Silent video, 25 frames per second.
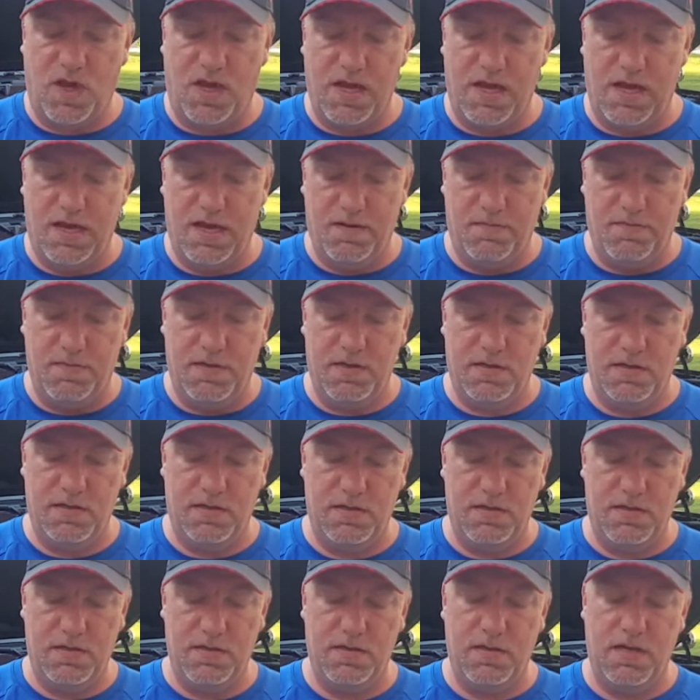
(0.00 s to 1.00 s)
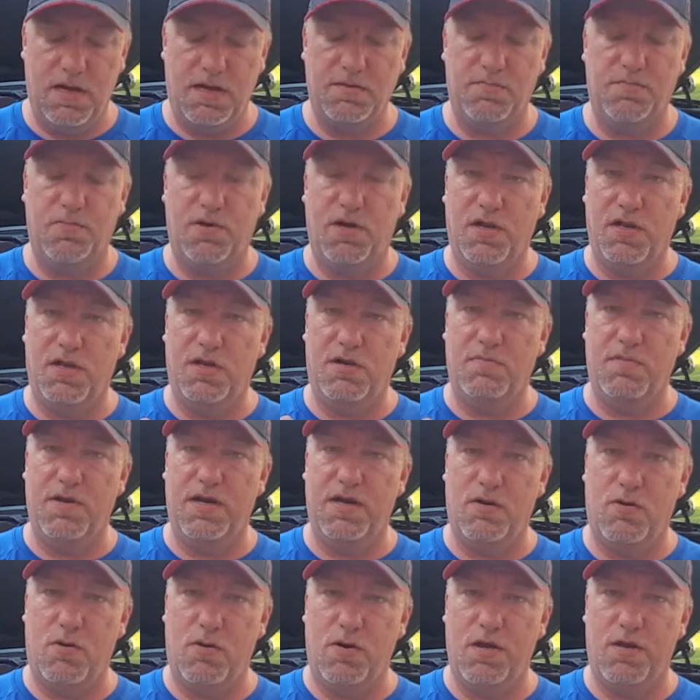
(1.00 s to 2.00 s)
I put a little
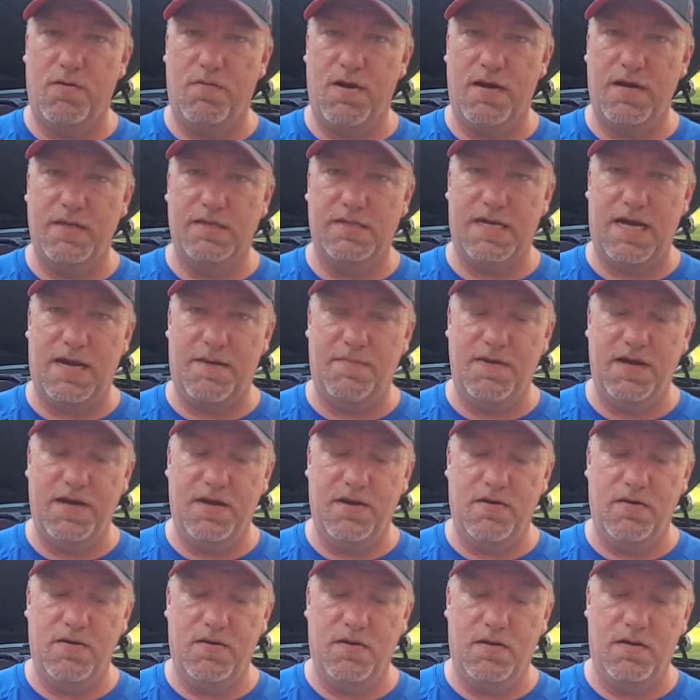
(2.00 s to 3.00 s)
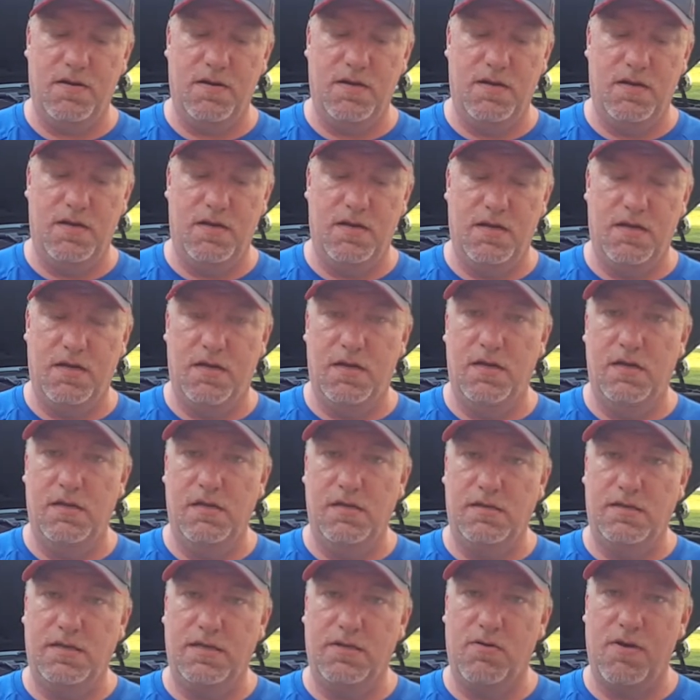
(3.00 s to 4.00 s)
bit of oil around the top here,
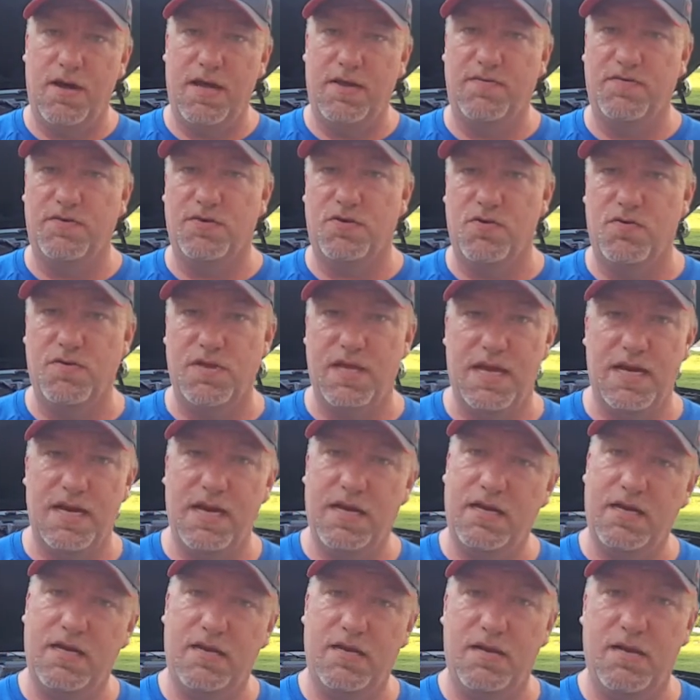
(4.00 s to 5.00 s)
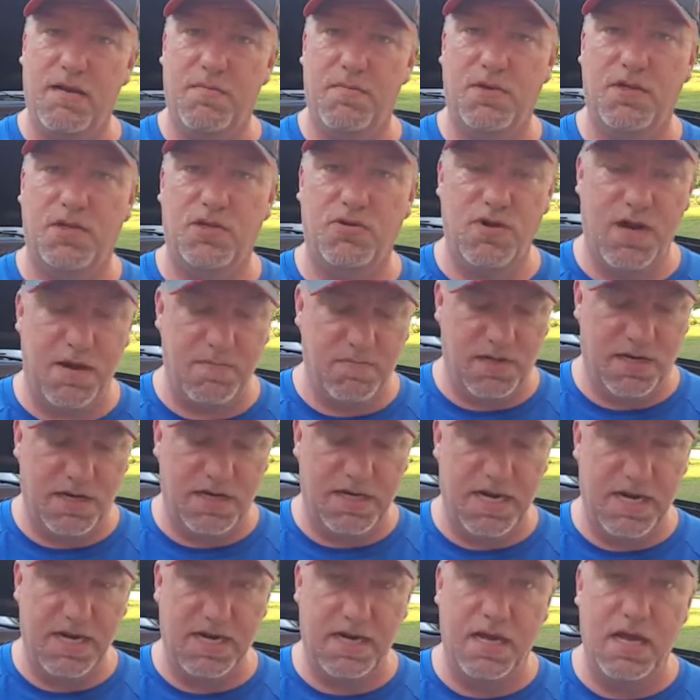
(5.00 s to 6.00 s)
then go ahead and screw that in, put the drain
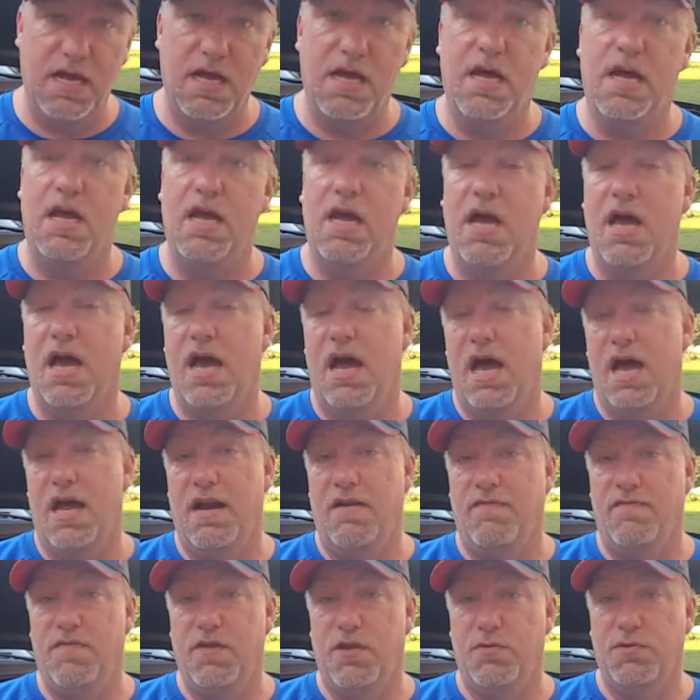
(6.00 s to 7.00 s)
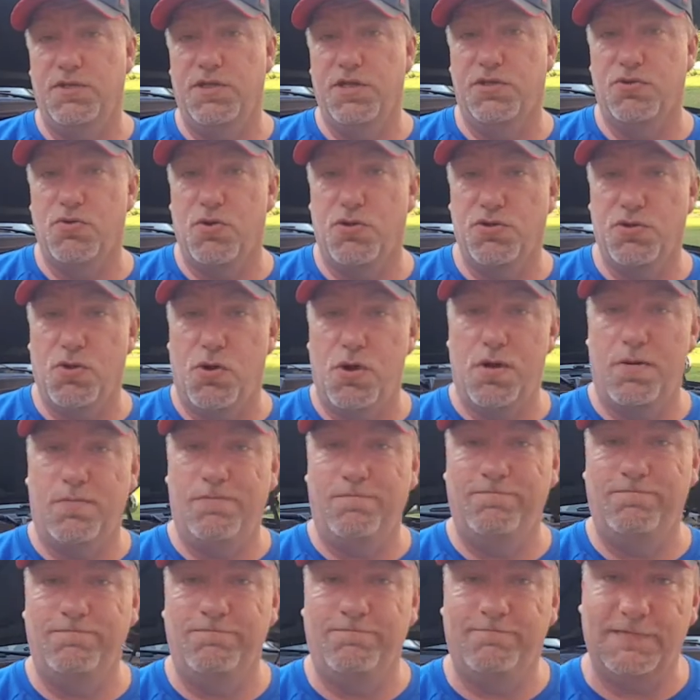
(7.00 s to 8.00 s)
plug in, and then fill it with 6 quarts of oil,
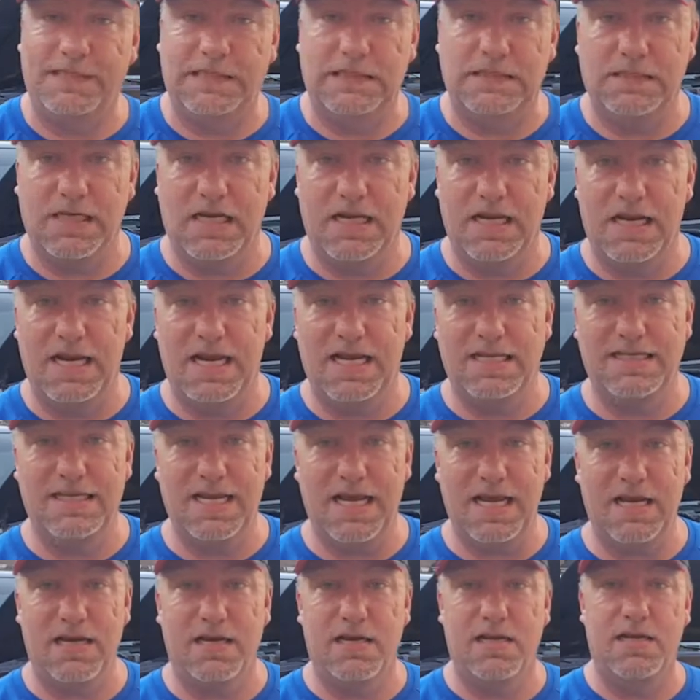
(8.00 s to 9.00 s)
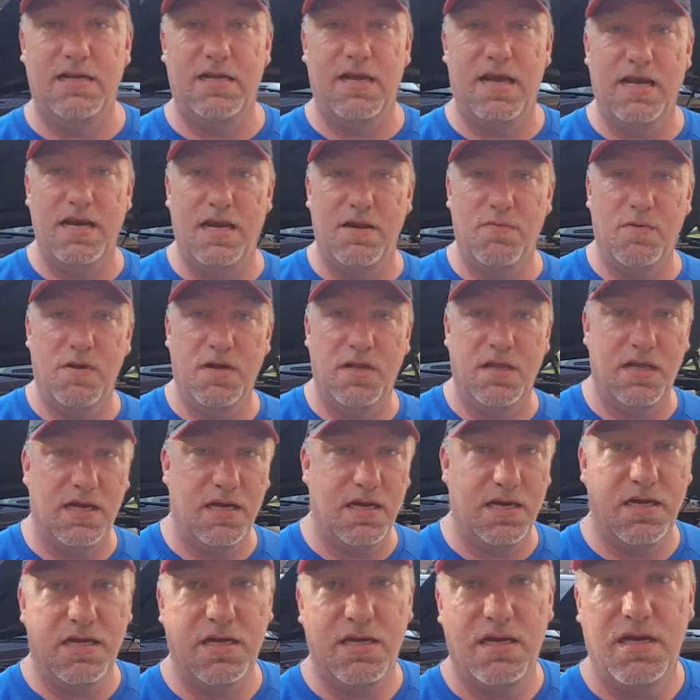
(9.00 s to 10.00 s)
and then that's it. And then
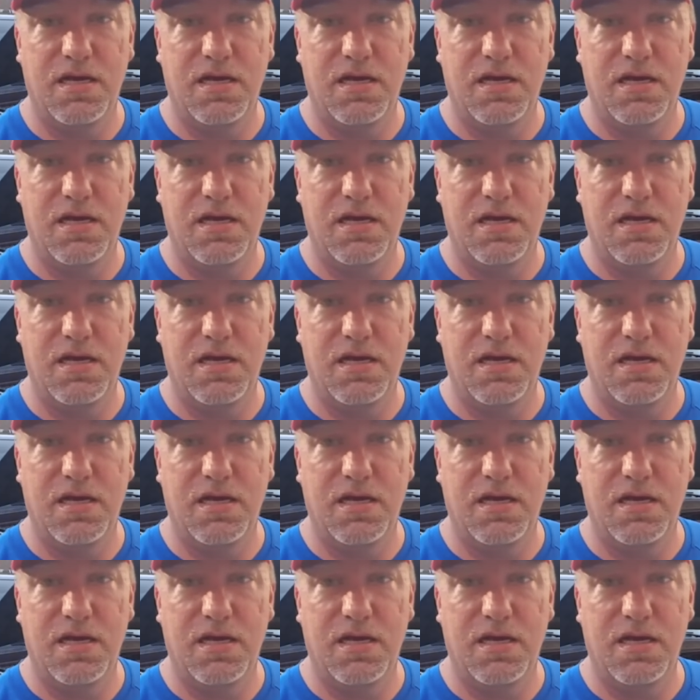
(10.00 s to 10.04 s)
we'll